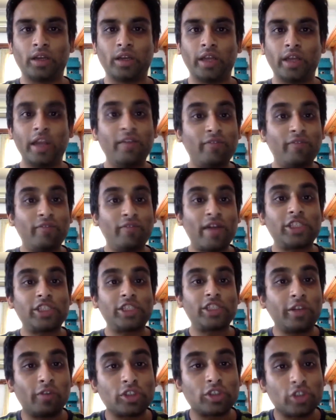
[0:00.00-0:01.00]
In fact,
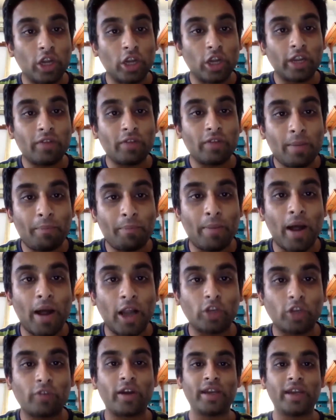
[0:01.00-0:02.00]
she was not even a part
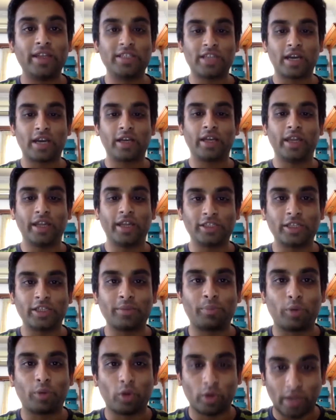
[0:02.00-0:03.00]
of our Ninja
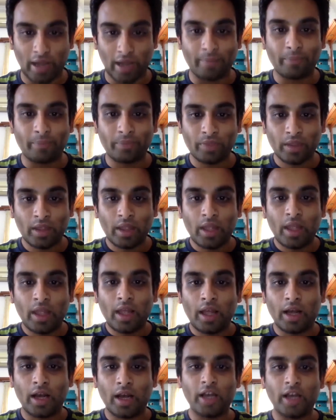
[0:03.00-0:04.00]
Creation program.
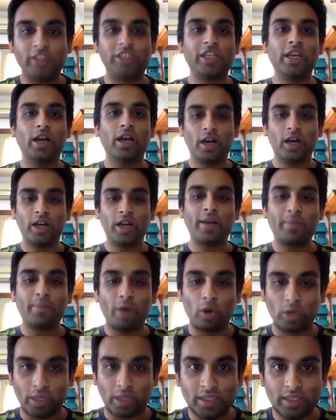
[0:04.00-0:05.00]
She heard
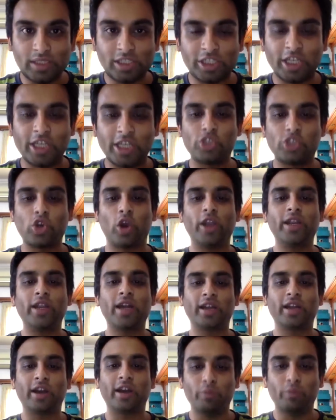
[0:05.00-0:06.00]
about us. She joined our
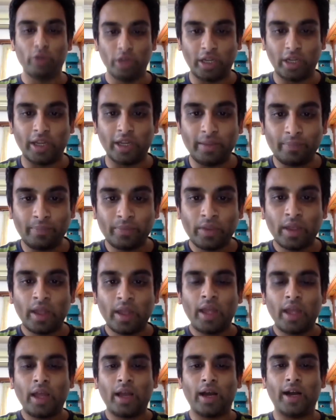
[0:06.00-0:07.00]
community.
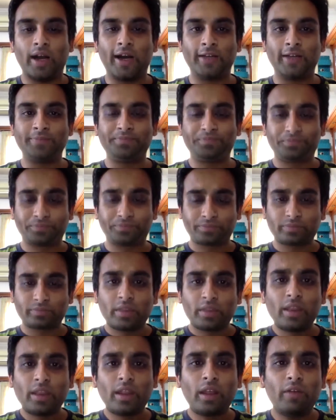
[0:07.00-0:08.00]

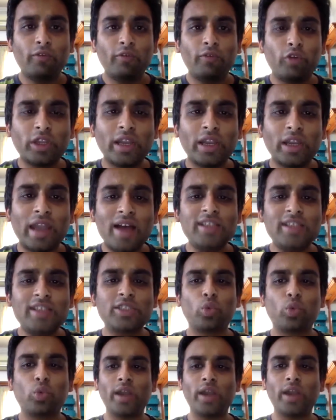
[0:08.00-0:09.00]
For the
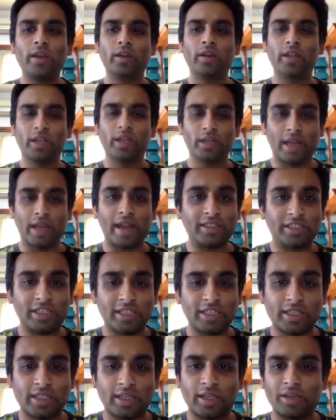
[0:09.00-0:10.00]
last 1 year, and
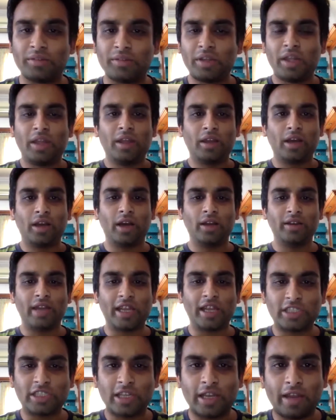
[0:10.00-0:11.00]
she's a
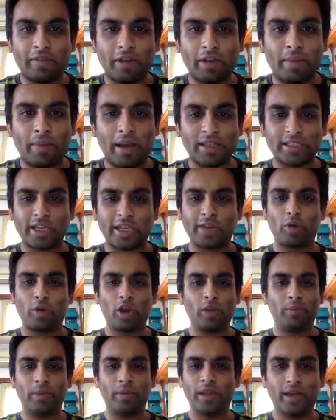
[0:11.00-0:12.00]
national level basketball
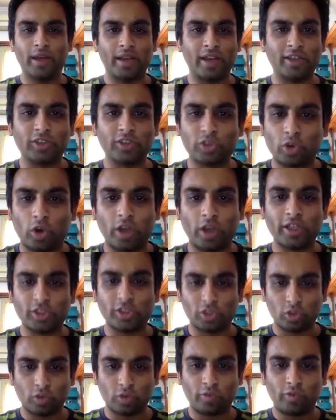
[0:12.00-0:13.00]
player and so on and
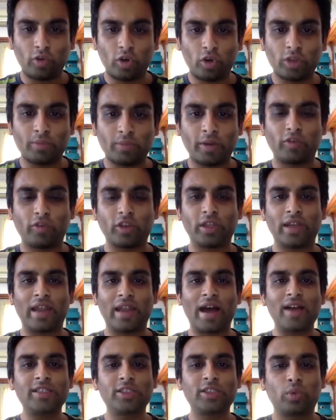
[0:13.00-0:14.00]
so forth. But for the
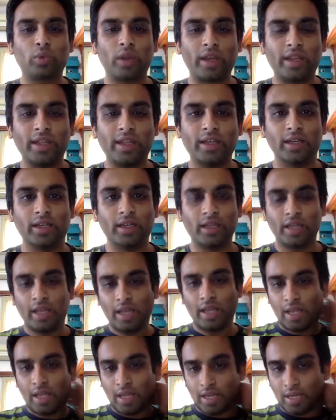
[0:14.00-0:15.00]
last 1 year,
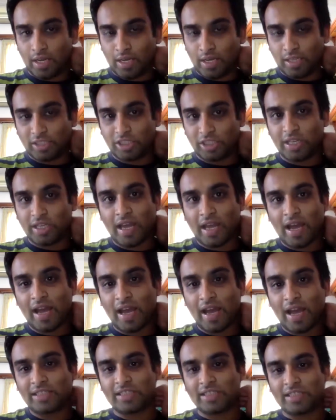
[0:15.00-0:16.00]
Shriya
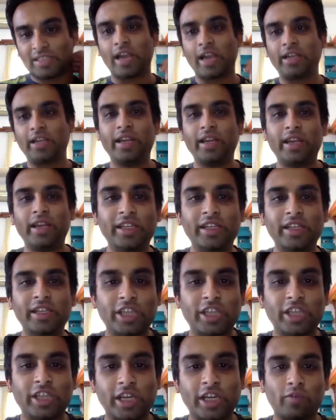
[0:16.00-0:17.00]
had started an
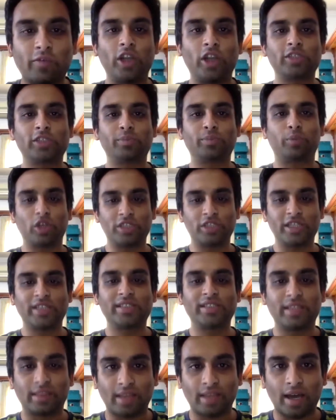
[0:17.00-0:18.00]
initiative called as
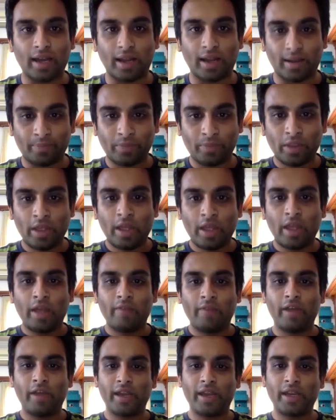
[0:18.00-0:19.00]
Project Sitara,
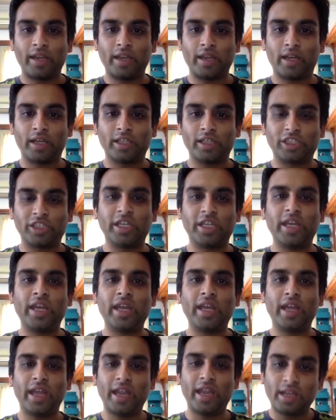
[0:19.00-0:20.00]
wherein
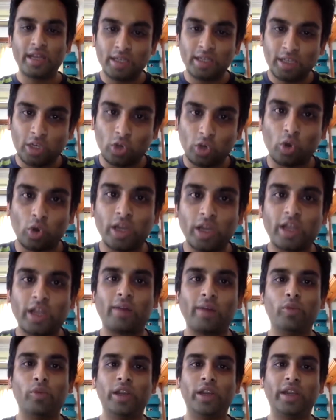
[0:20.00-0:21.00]
she in her local
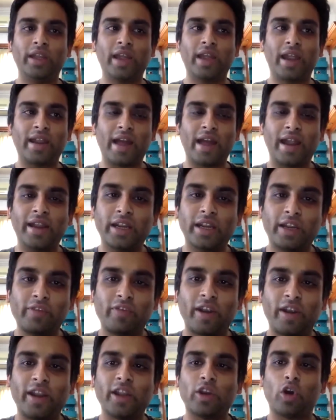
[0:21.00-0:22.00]
community had
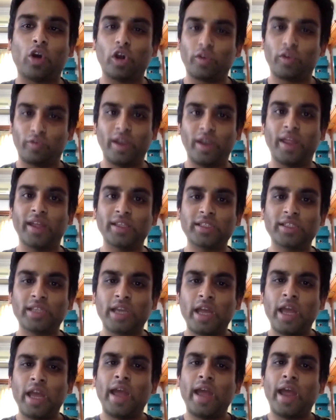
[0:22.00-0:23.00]
identified an orphanage
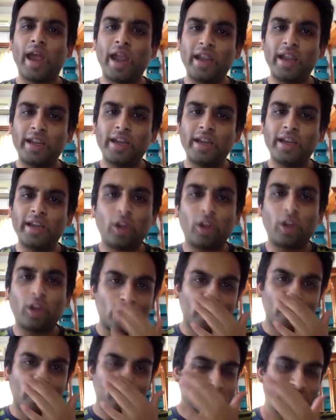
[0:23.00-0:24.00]
and did a
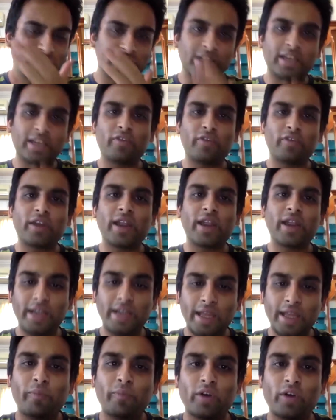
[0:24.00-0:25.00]
lot of significant
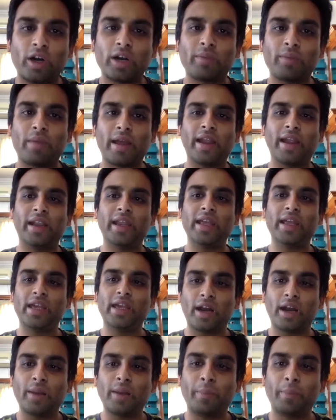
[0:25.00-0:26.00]
deep work by getting
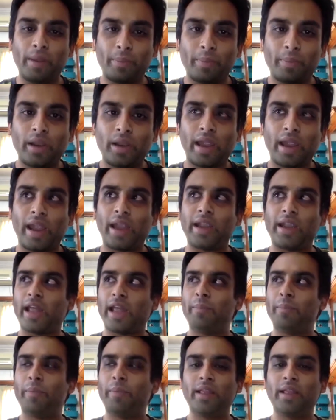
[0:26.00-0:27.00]
young people and
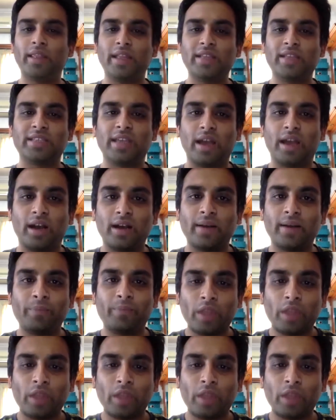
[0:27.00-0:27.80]
helping these young